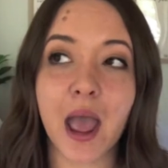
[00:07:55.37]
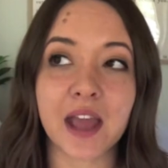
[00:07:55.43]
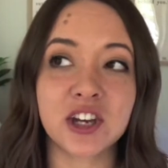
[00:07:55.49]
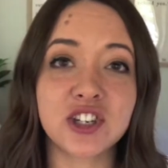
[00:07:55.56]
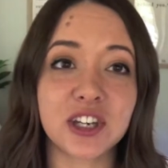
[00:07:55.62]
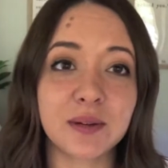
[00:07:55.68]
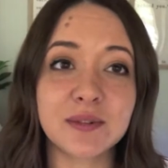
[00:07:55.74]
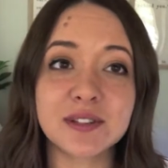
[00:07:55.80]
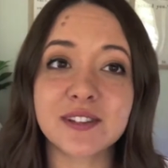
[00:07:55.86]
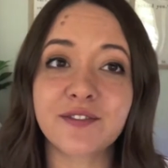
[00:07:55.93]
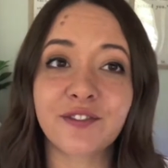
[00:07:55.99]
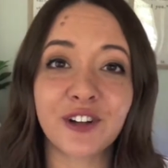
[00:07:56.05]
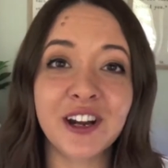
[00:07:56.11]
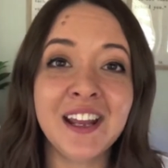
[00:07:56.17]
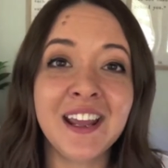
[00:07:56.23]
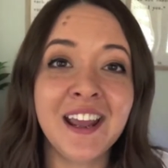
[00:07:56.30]
And she was
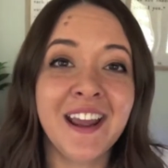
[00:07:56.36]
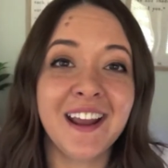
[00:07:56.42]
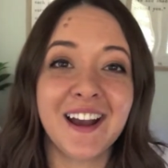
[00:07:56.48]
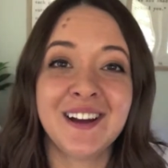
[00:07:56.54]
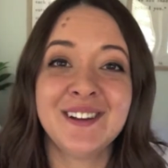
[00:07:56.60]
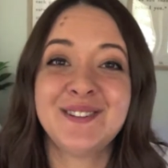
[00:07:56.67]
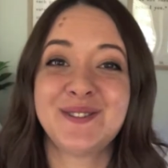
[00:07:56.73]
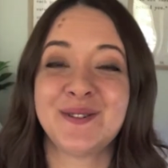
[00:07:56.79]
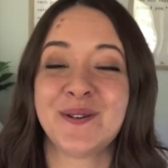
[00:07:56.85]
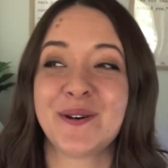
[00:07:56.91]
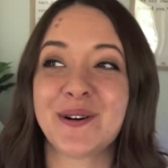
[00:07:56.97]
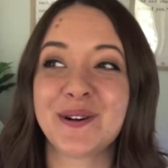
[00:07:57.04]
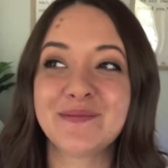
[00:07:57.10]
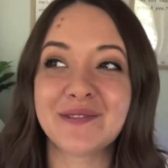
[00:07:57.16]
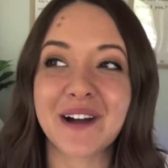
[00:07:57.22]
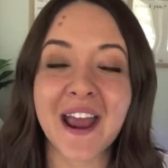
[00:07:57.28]
freaking
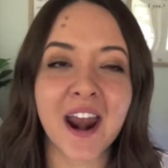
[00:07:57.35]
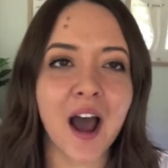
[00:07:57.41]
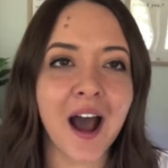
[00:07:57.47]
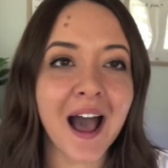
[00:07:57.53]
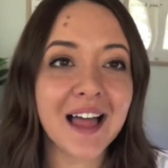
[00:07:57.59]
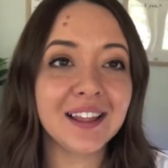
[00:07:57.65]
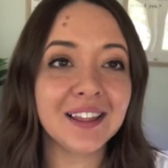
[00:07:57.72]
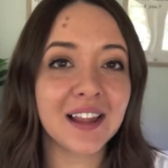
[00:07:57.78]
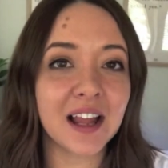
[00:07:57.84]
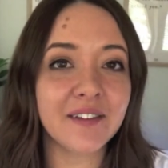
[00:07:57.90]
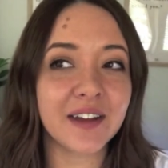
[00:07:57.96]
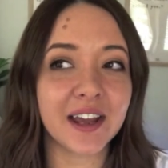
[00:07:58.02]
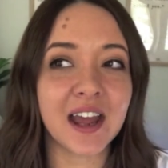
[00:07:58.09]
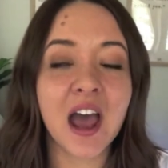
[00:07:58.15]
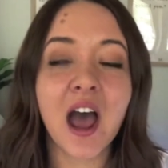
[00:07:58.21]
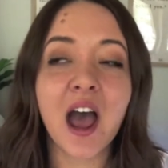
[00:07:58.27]
adorable, and I love
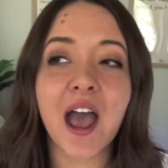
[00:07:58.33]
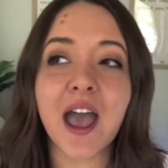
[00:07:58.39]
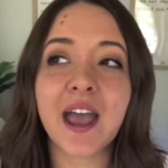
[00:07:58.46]
it.